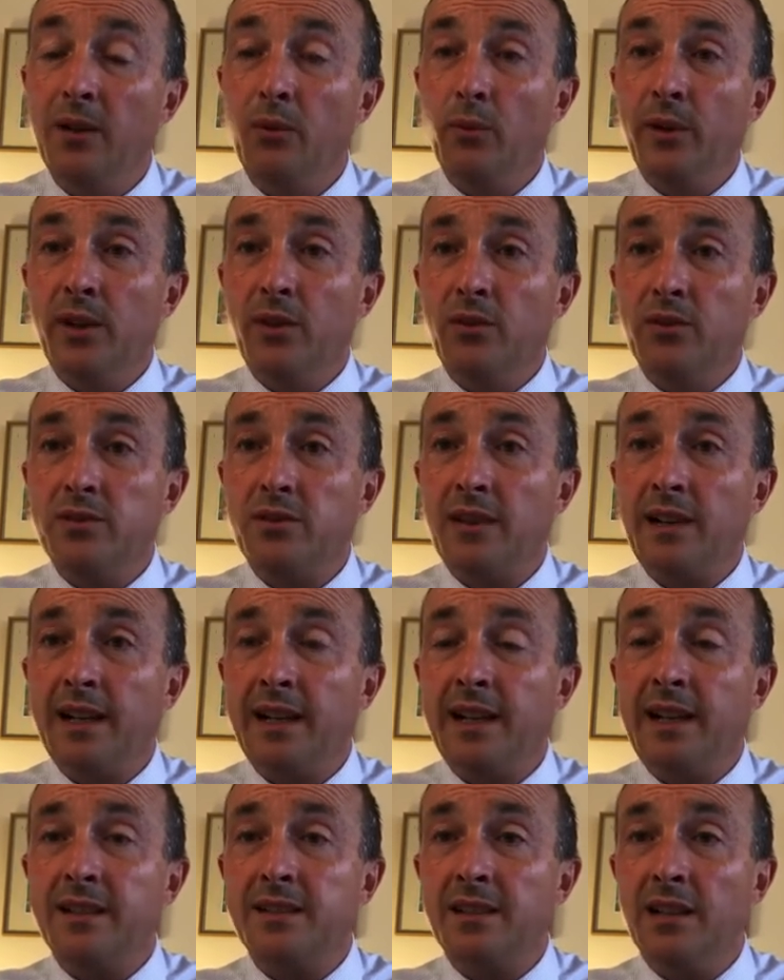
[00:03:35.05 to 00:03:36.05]
We also
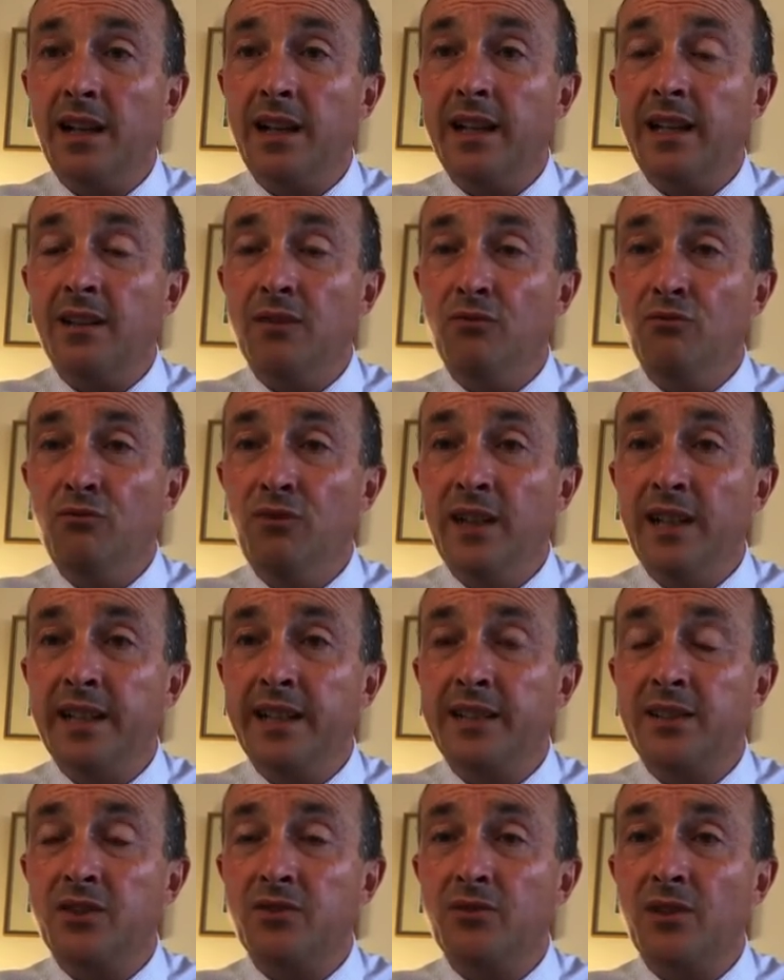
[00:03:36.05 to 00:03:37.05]
had a
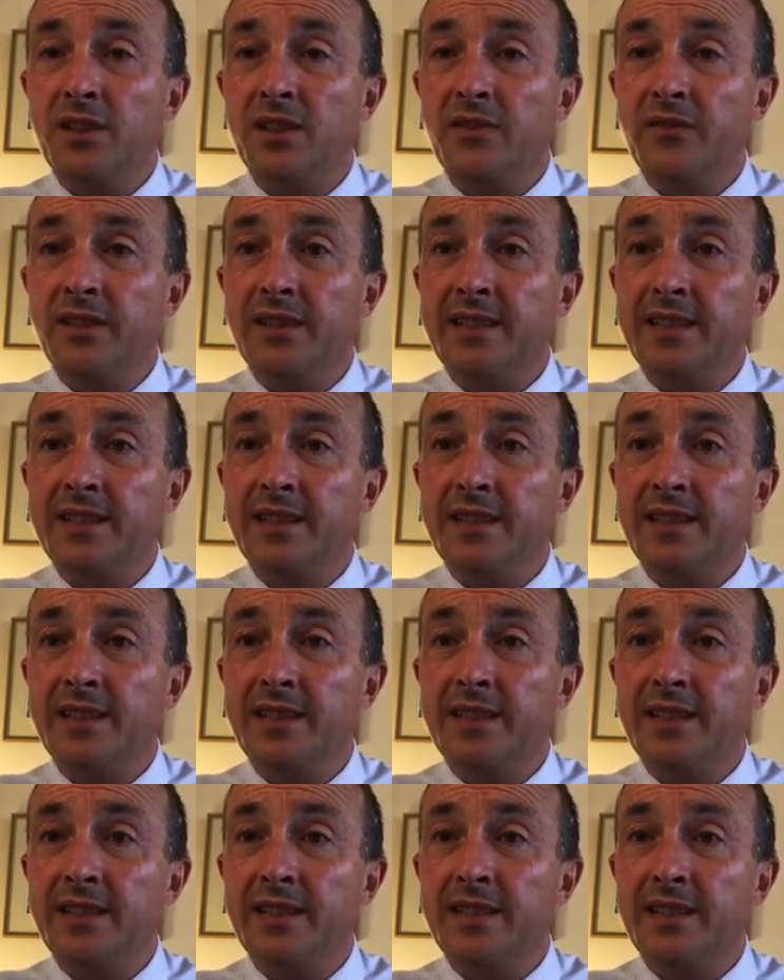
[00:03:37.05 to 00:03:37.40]
really instructive